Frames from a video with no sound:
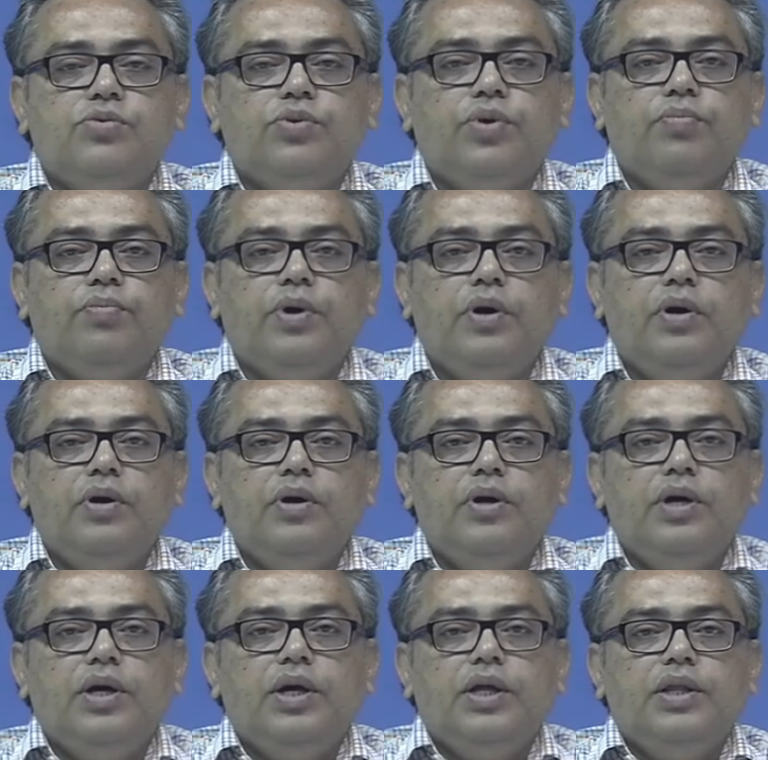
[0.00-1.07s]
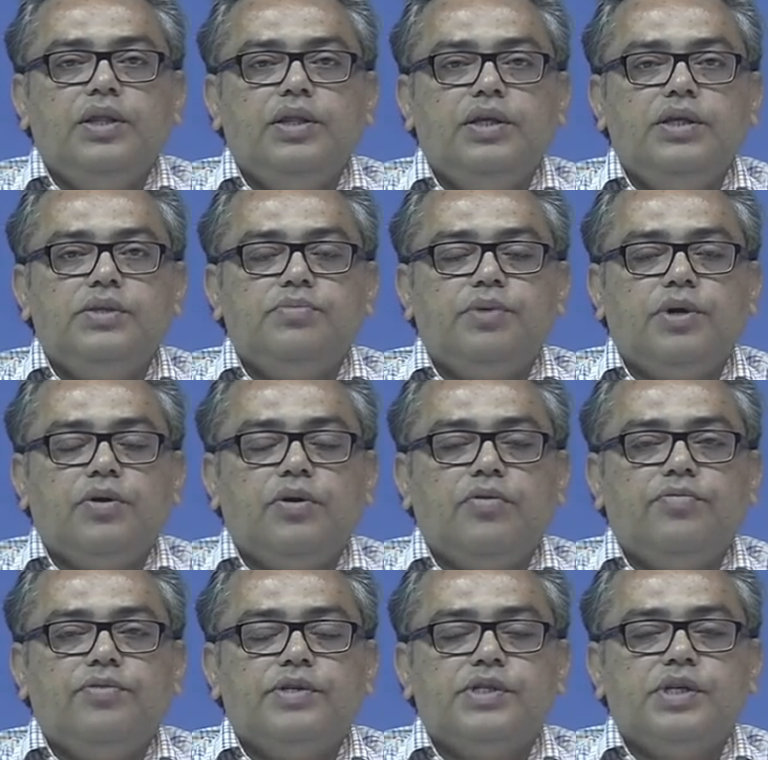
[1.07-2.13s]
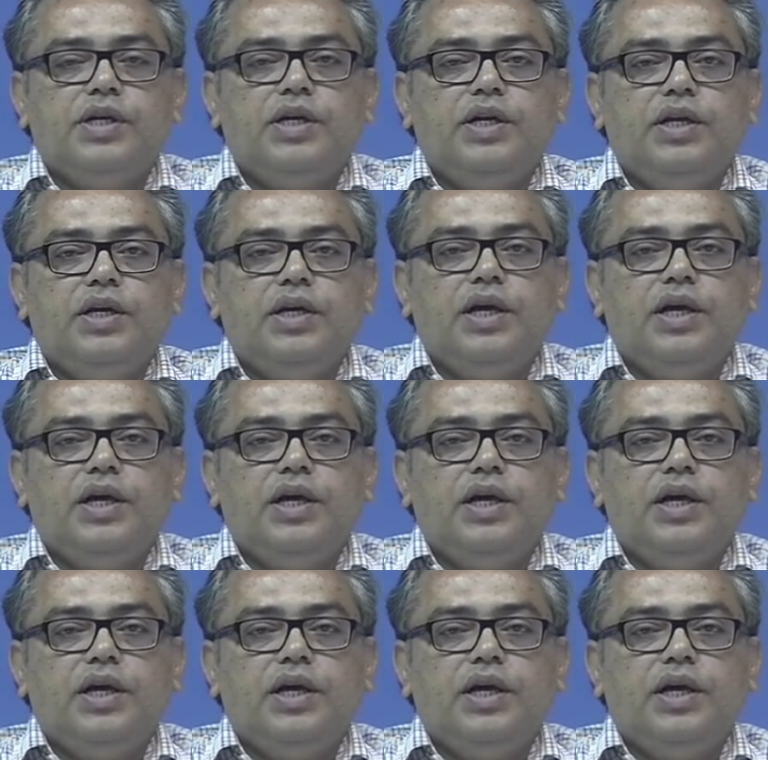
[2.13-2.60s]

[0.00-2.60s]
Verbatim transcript: remember this particular facility